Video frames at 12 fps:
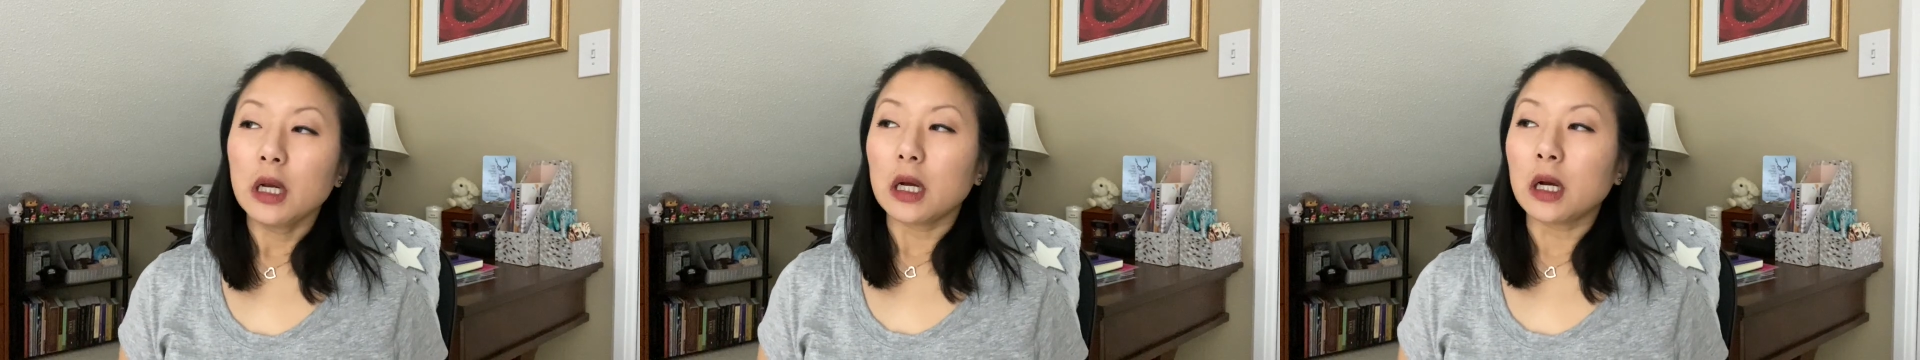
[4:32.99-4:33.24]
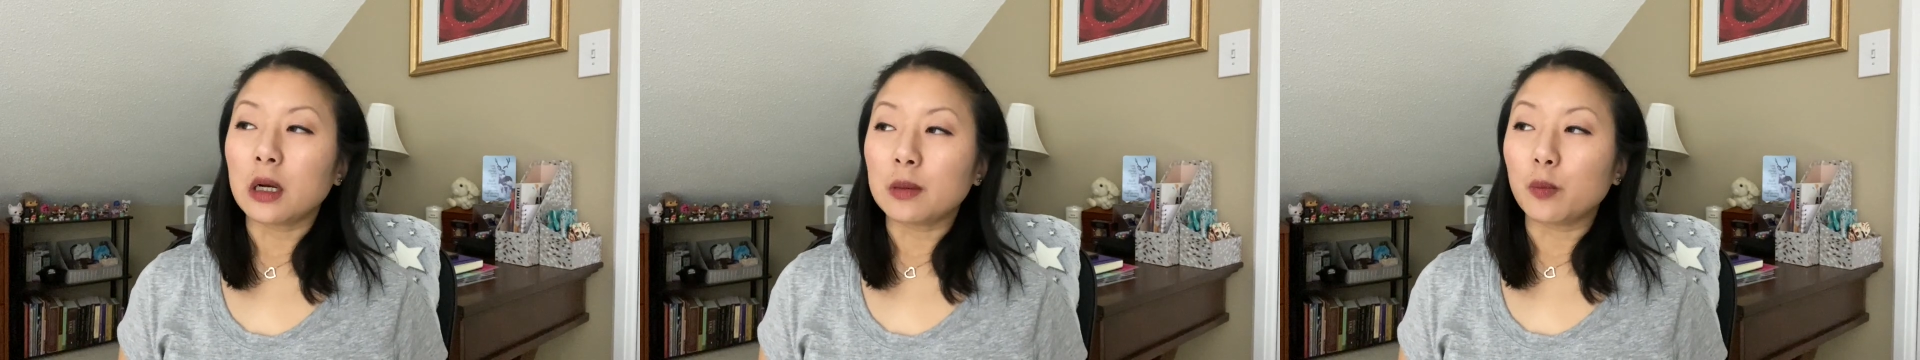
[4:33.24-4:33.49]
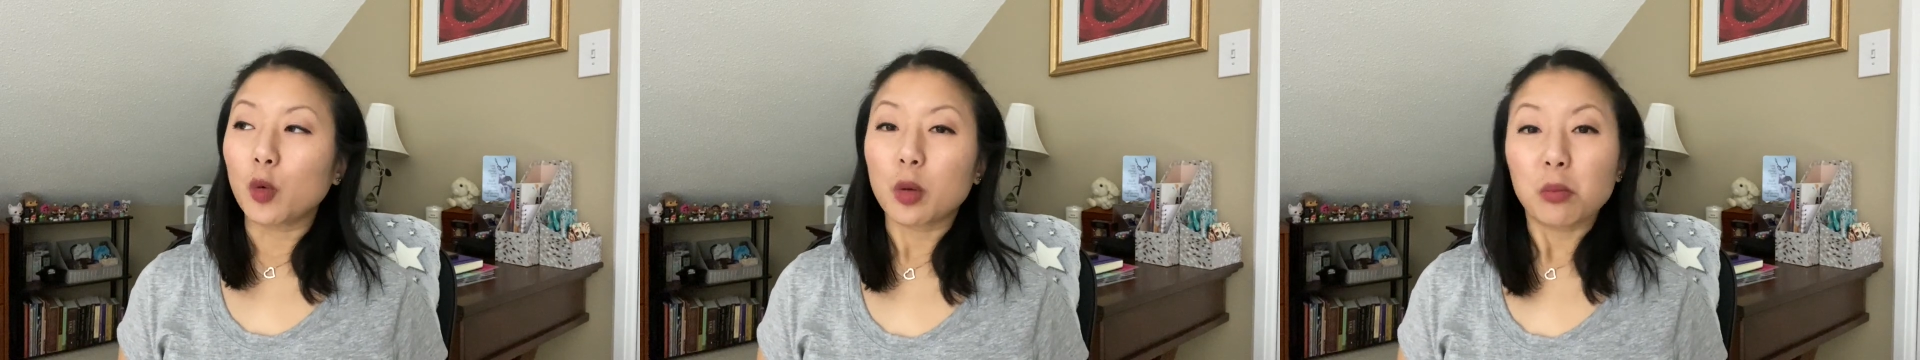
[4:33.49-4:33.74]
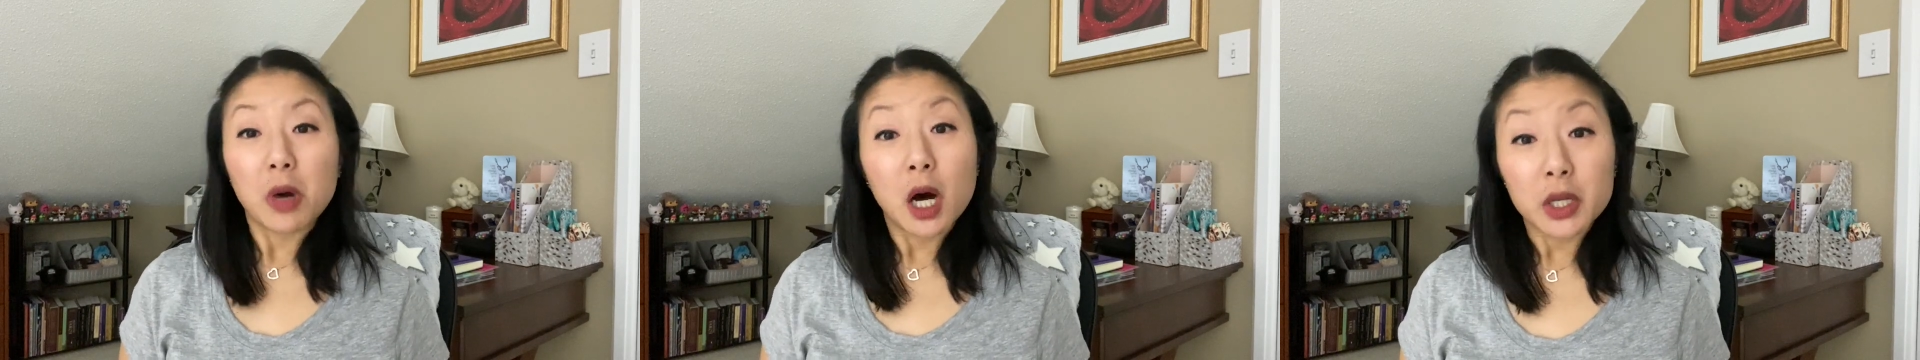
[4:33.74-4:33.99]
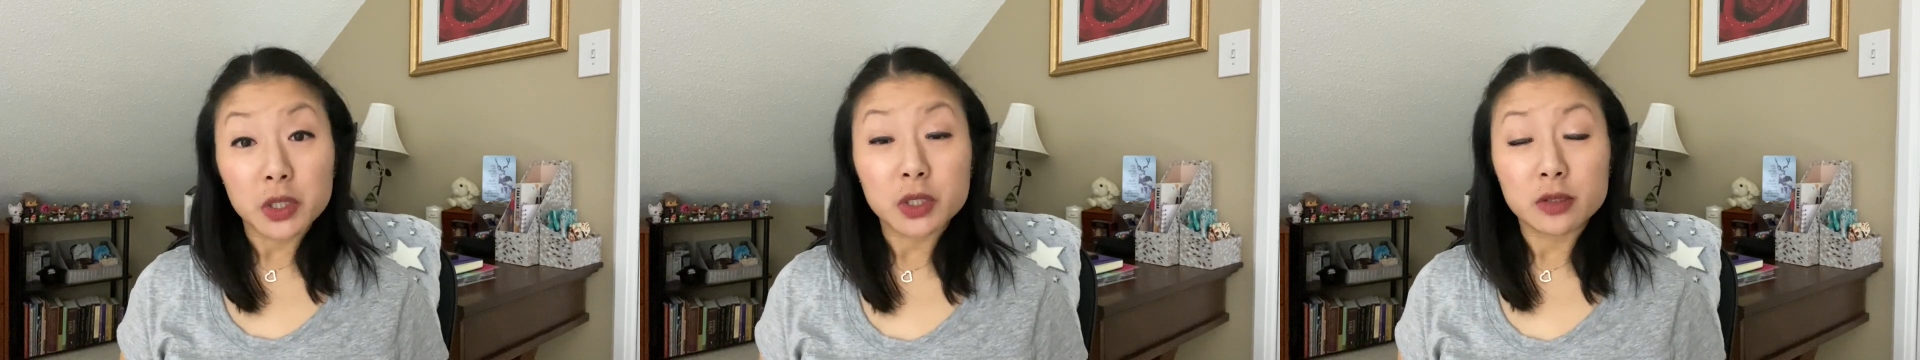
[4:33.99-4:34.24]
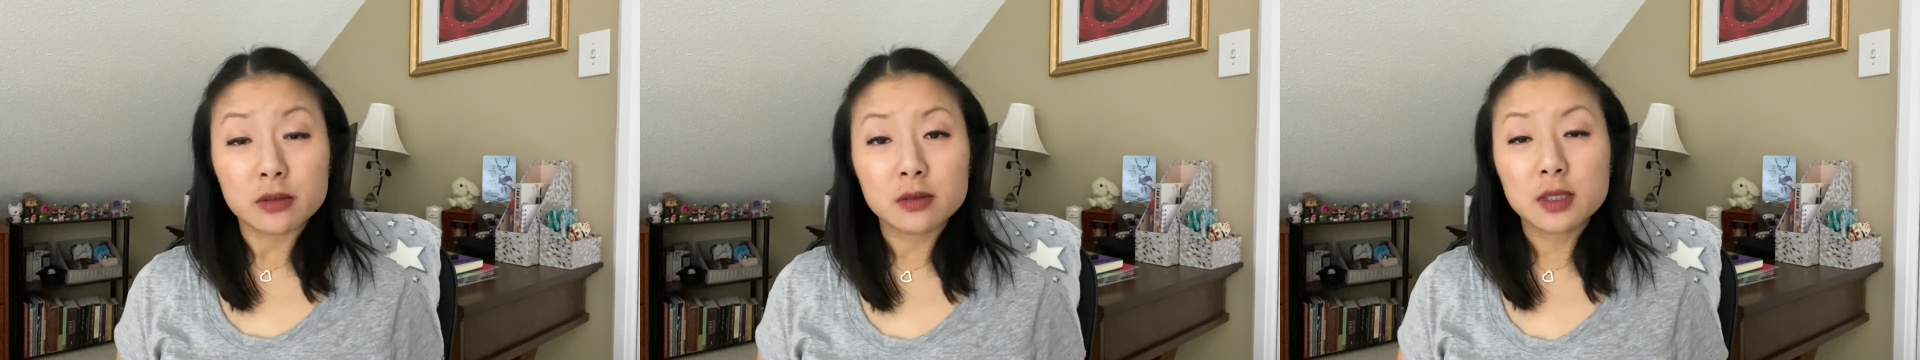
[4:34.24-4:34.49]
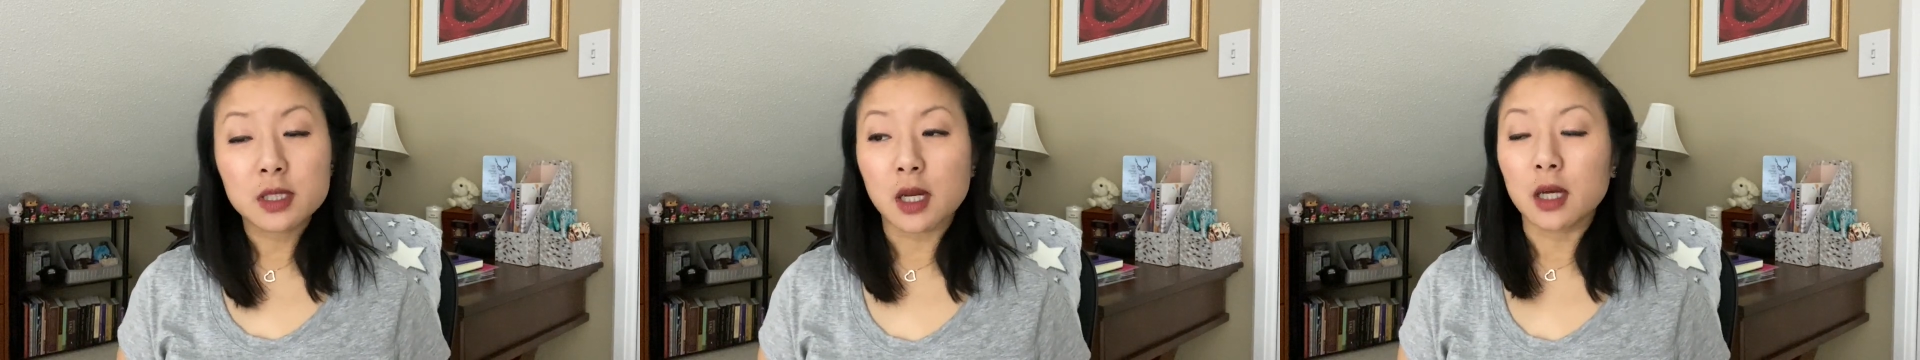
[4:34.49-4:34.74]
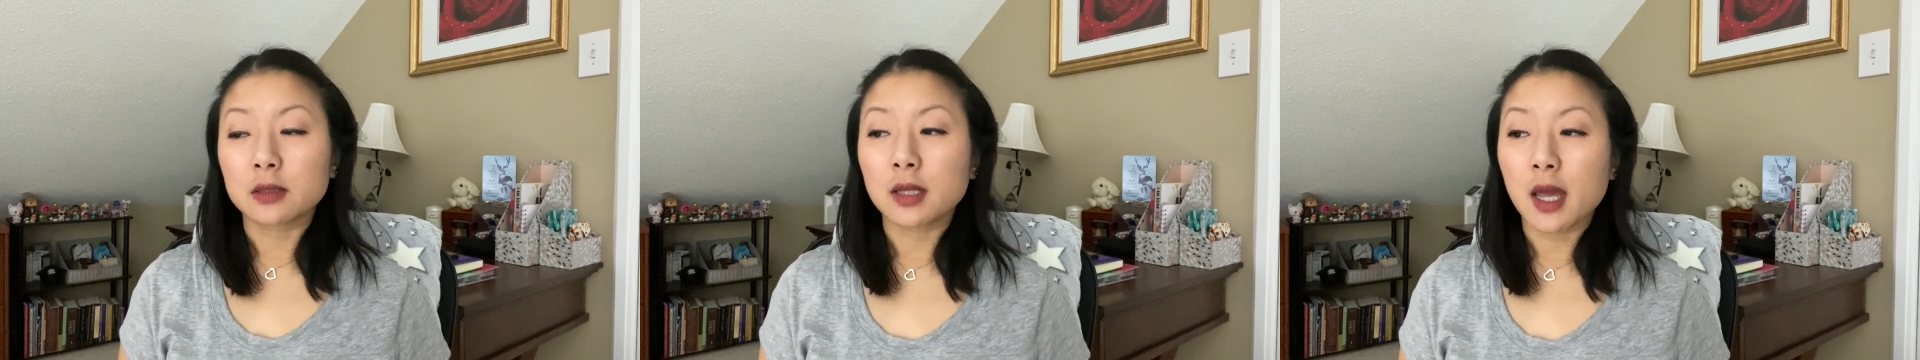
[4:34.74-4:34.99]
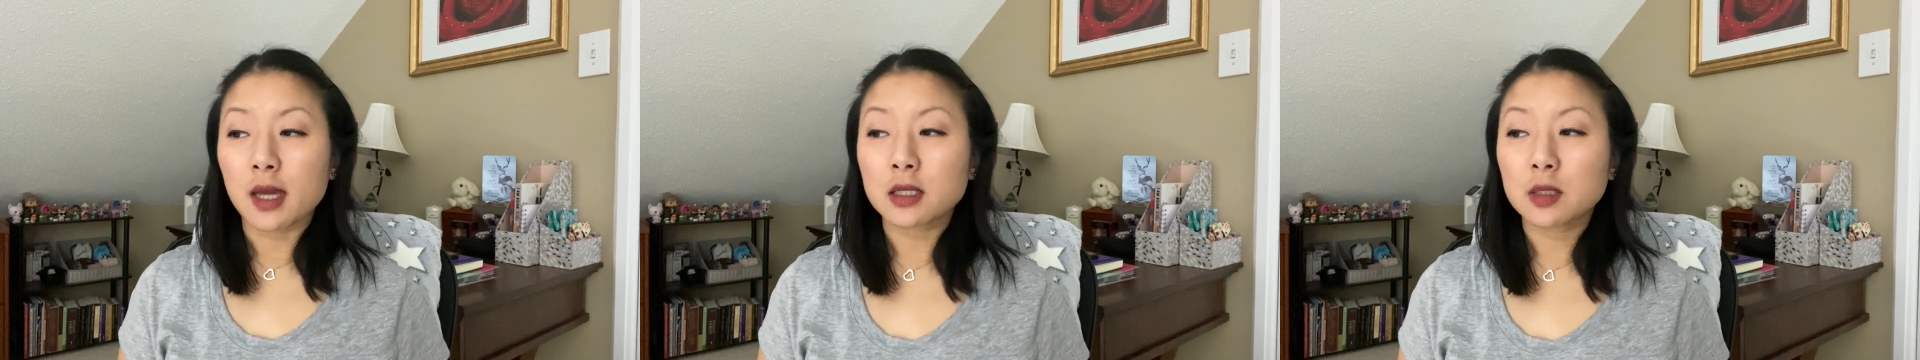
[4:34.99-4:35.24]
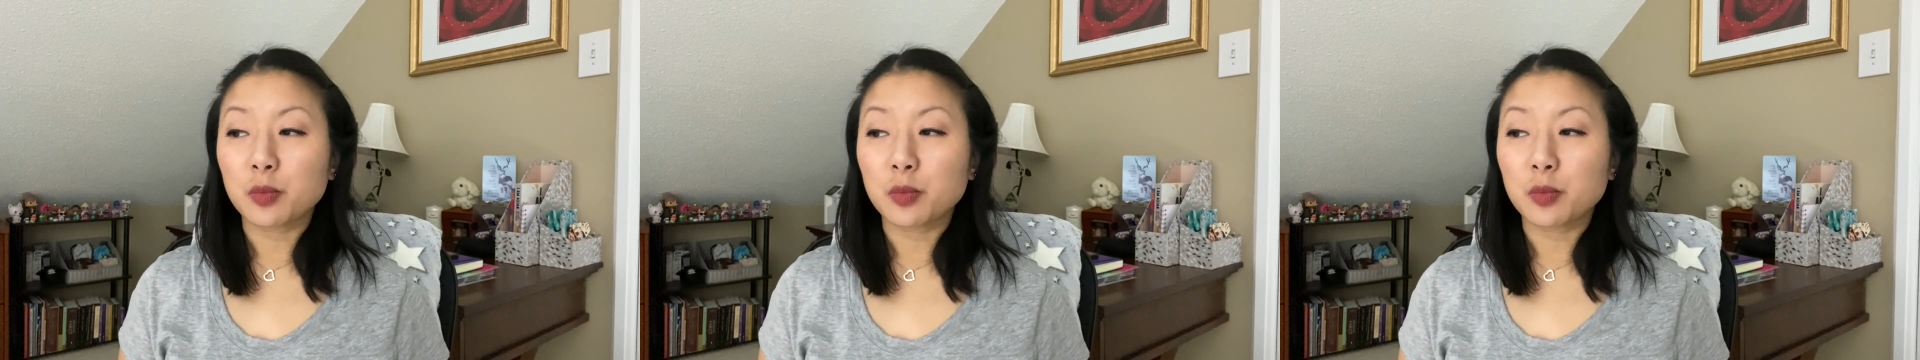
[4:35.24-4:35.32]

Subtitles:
more modern style decks,